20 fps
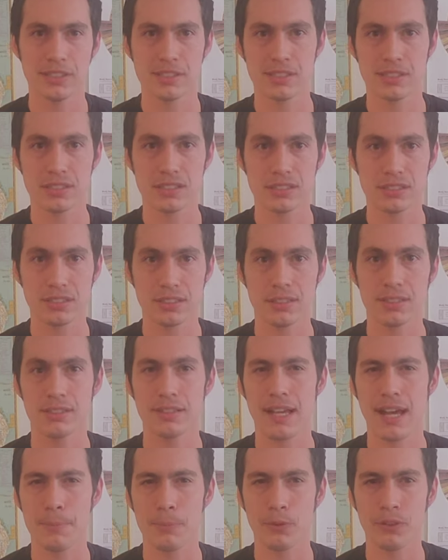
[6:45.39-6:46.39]
as it's
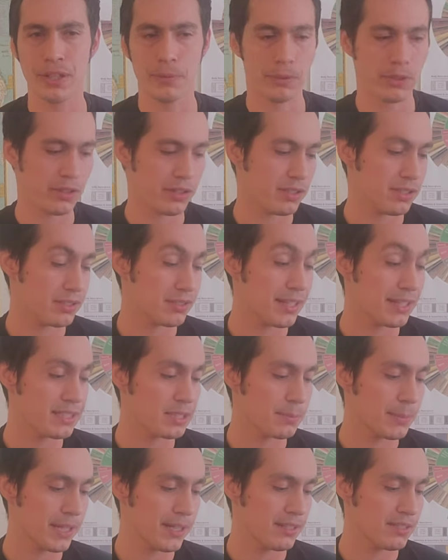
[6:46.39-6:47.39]
the apple that we were
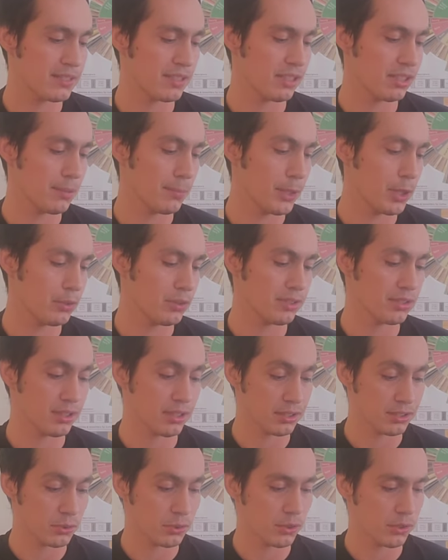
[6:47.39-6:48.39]
experiencing the most,
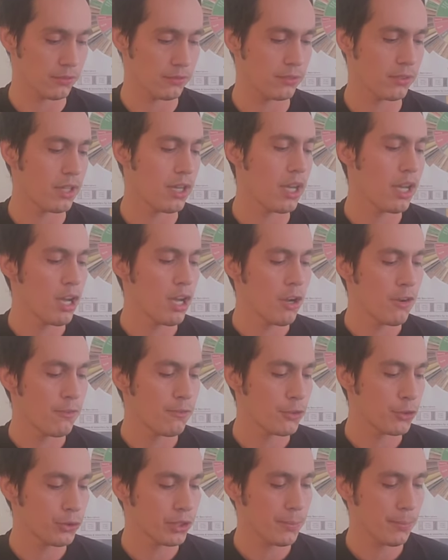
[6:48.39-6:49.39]
the sort of
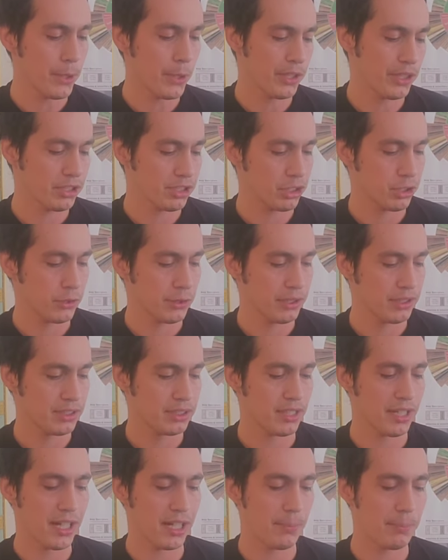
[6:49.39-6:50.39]
fruit components to it.